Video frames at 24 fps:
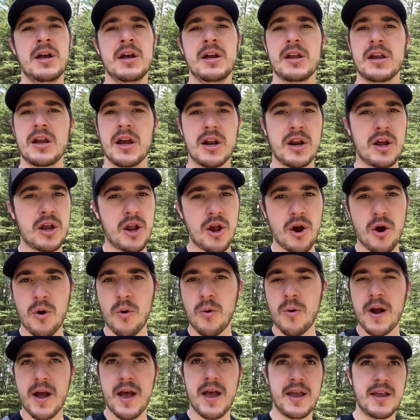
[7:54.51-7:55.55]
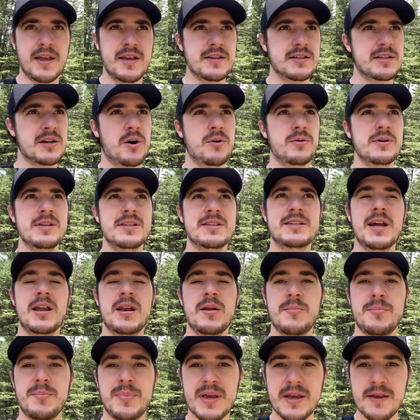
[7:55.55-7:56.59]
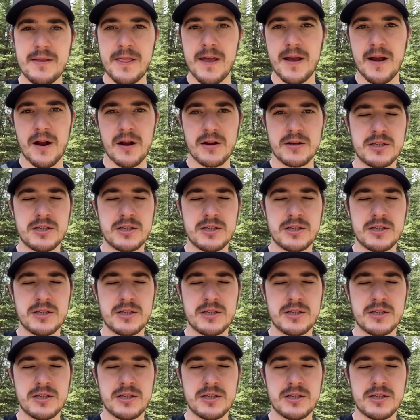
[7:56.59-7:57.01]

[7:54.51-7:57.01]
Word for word: going to go away. He's always going to be there.